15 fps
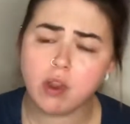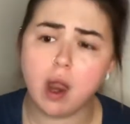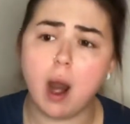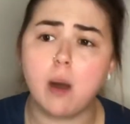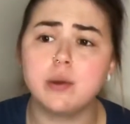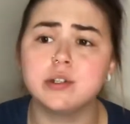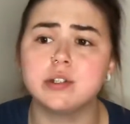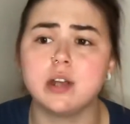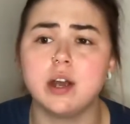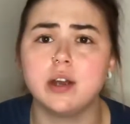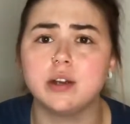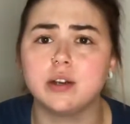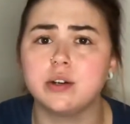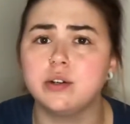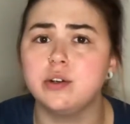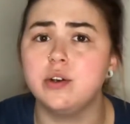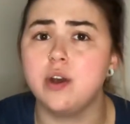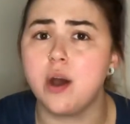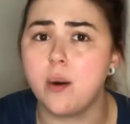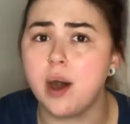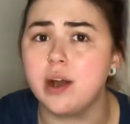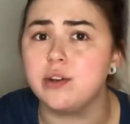I was like,
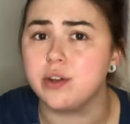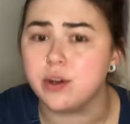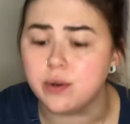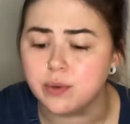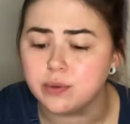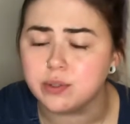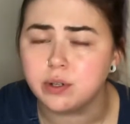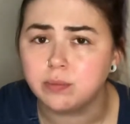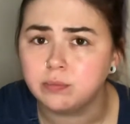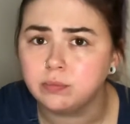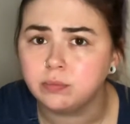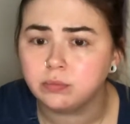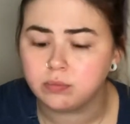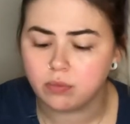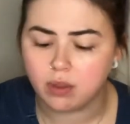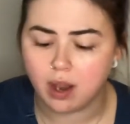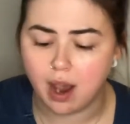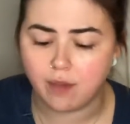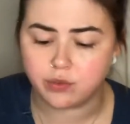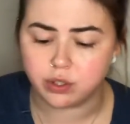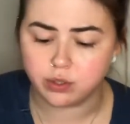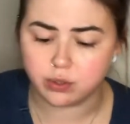no, I don't
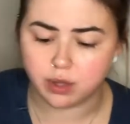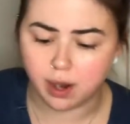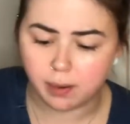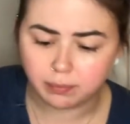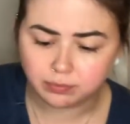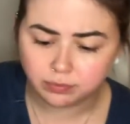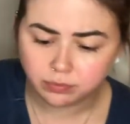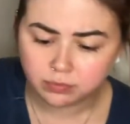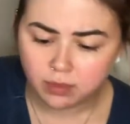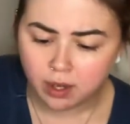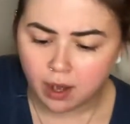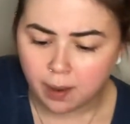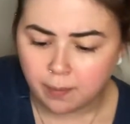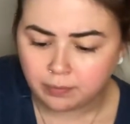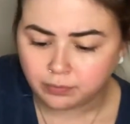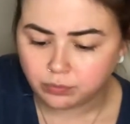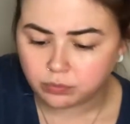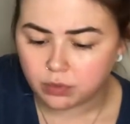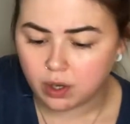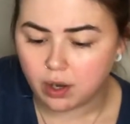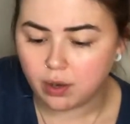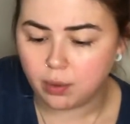have to do that.
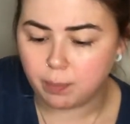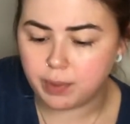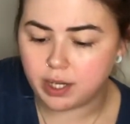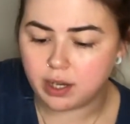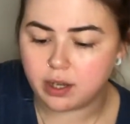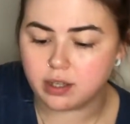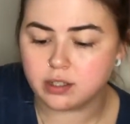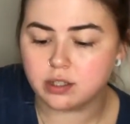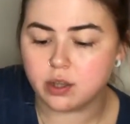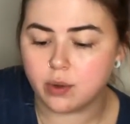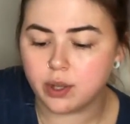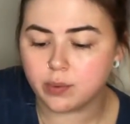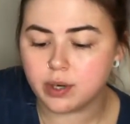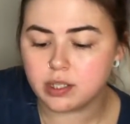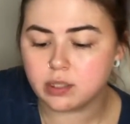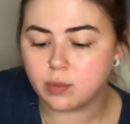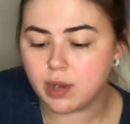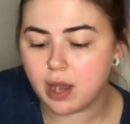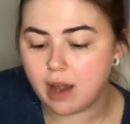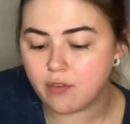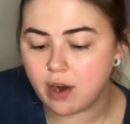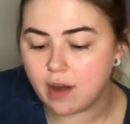Because the only reason we
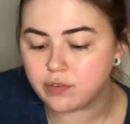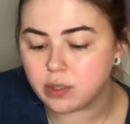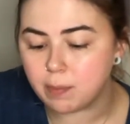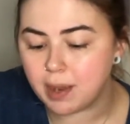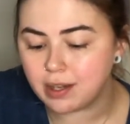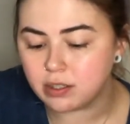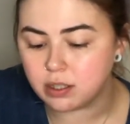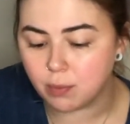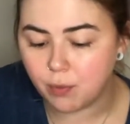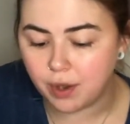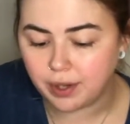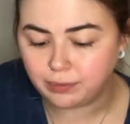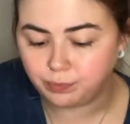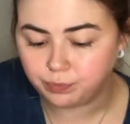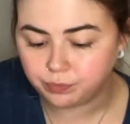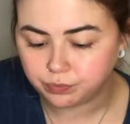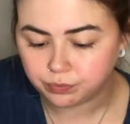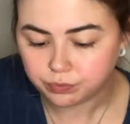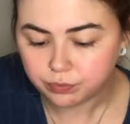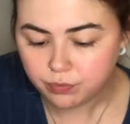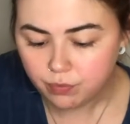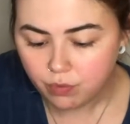ever have to make someone
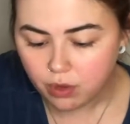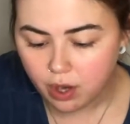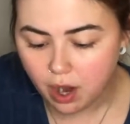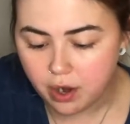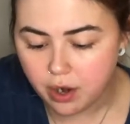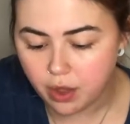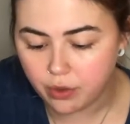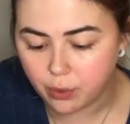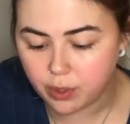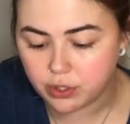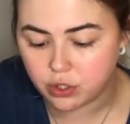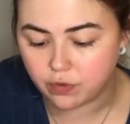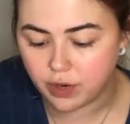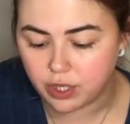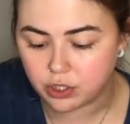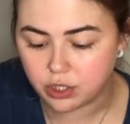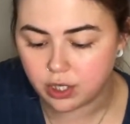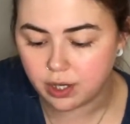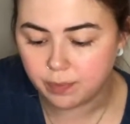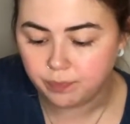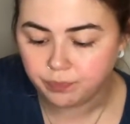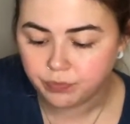another
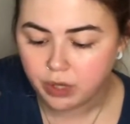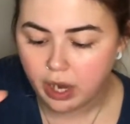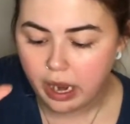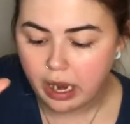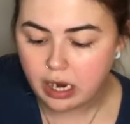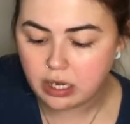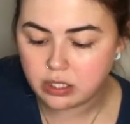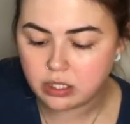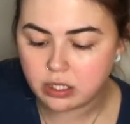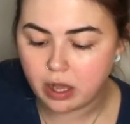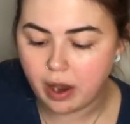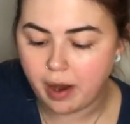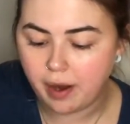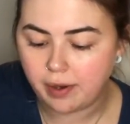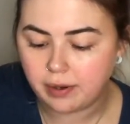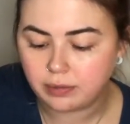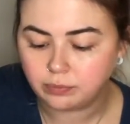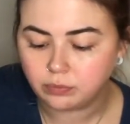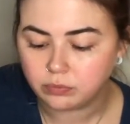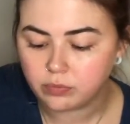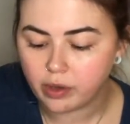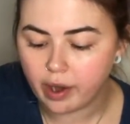reservation is like
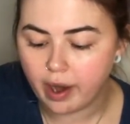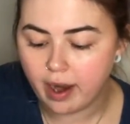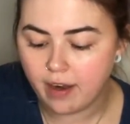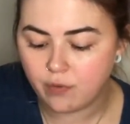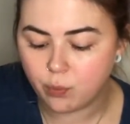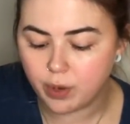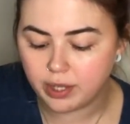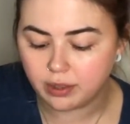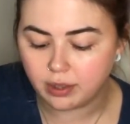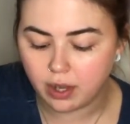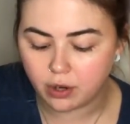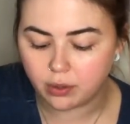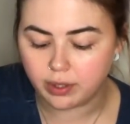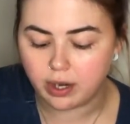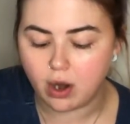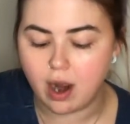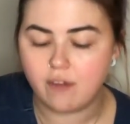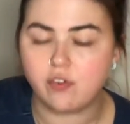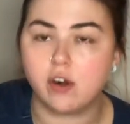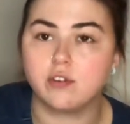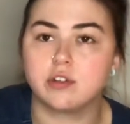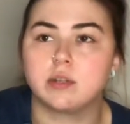if we literally are at
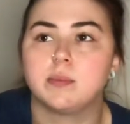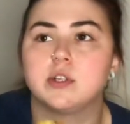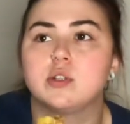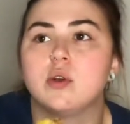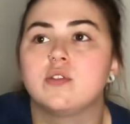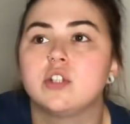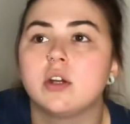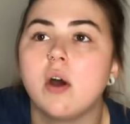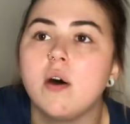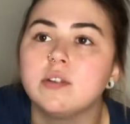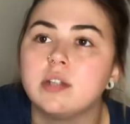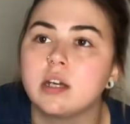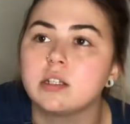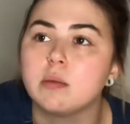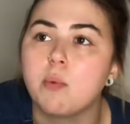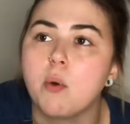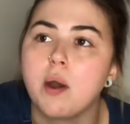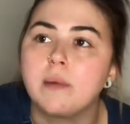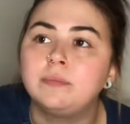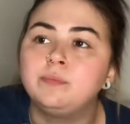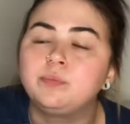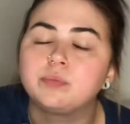fault for something. So if she called tech
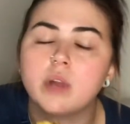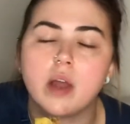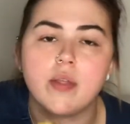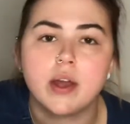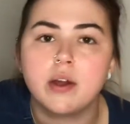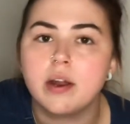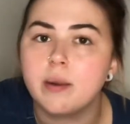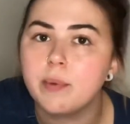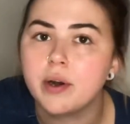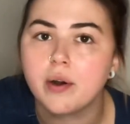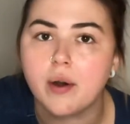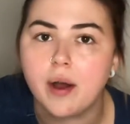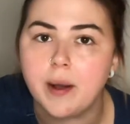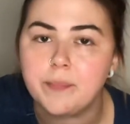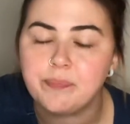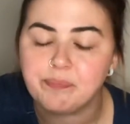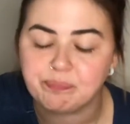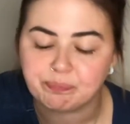support and they couldn't put her on,